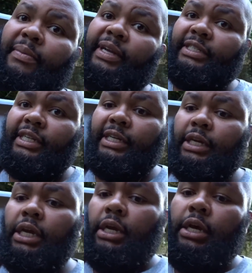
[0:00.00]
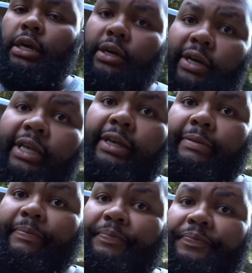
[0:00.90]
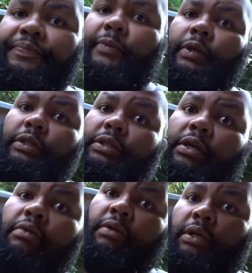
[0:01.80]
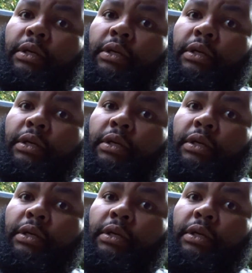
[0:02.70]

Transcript: I'm actually cooking. So,